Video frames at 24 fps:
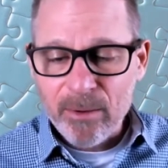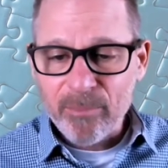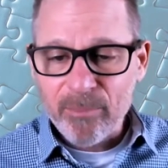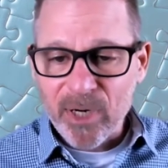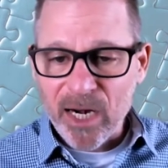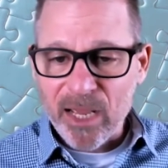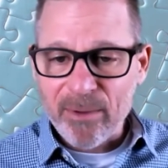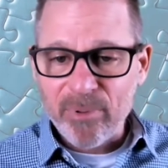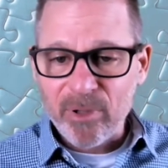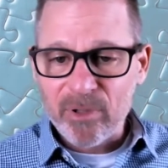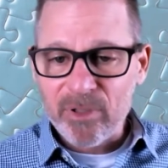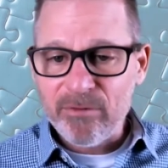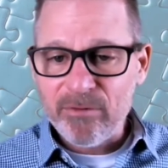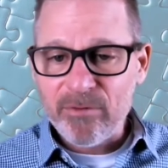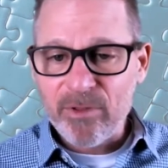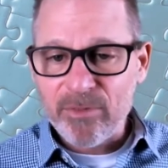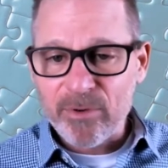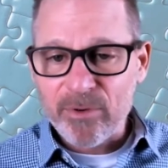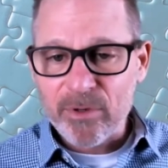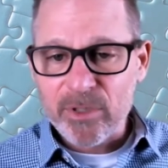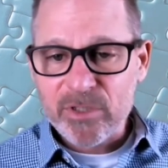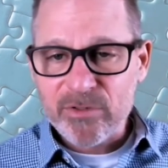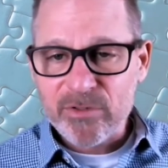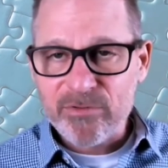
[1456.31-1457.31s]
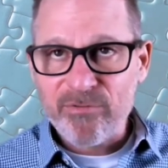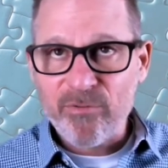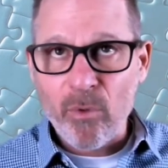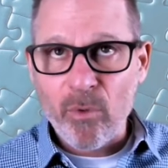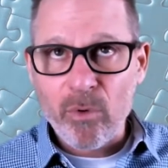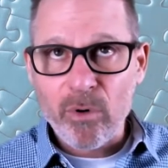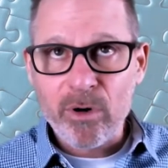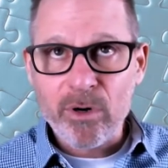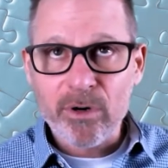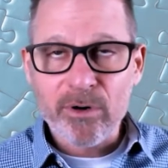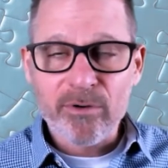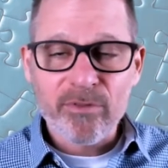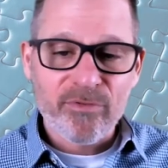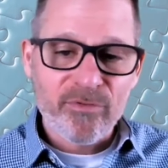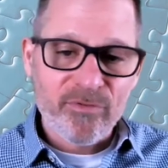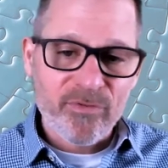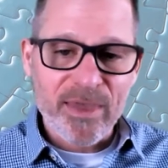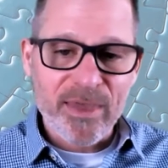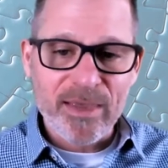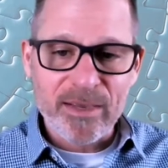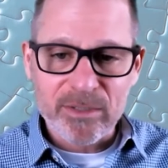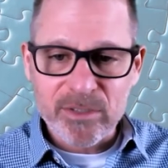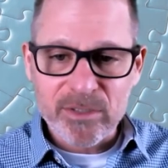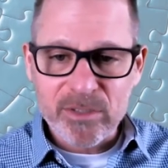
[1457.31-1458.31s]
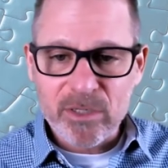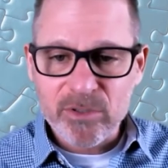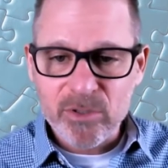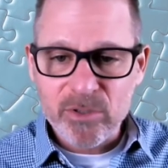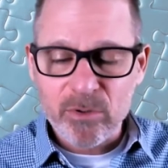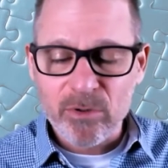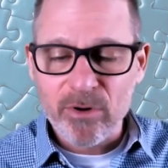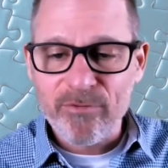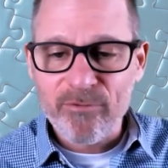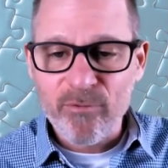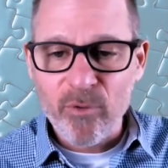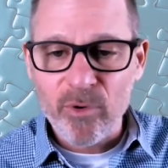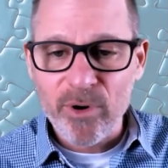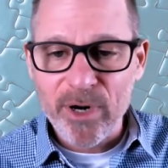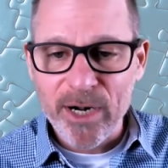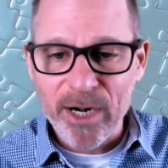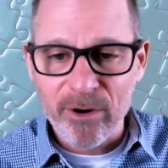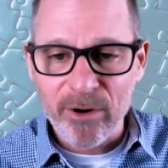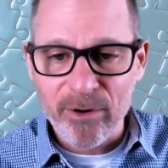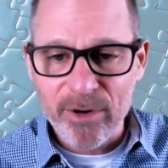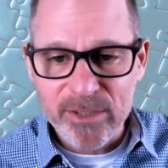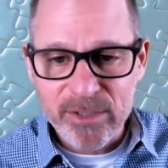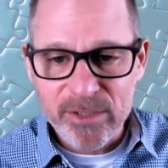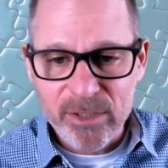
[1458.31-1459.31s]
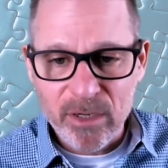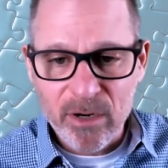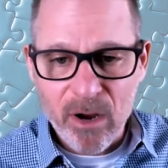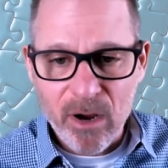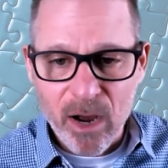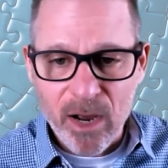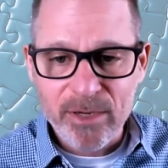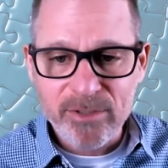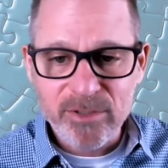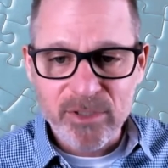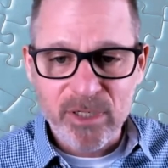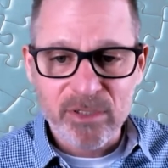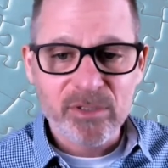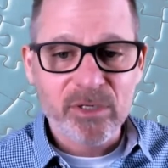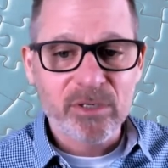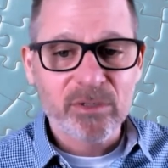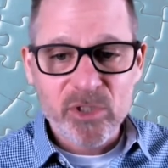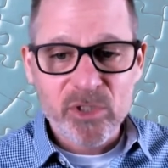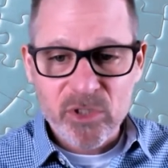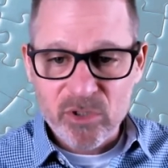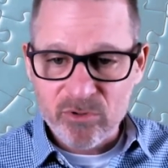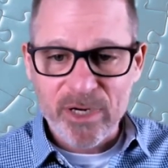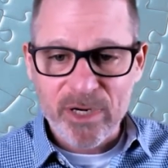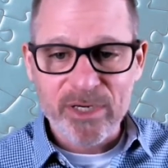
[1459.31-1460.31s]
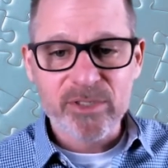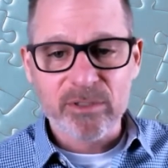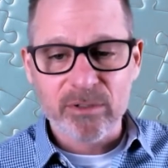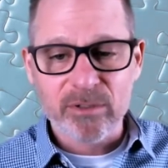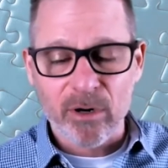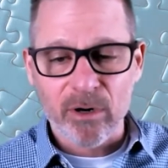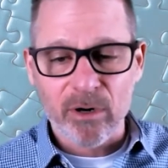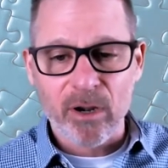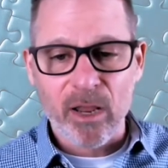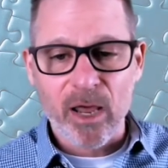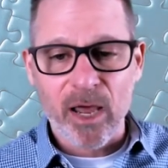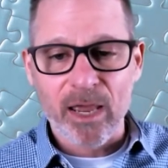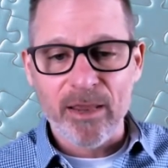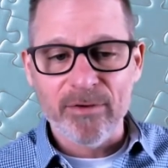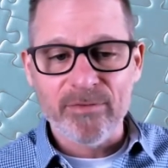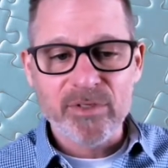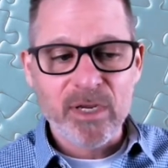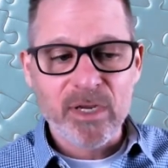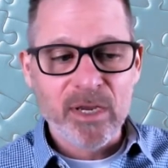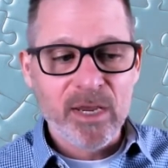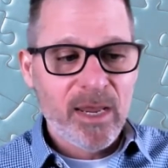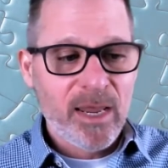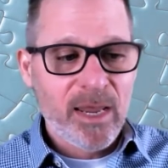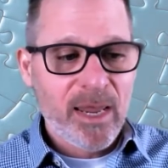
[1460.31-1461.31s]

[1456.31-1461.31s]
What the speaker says: but I believe that there's 4 things, sort of 4 areas that cause us stress in our lives.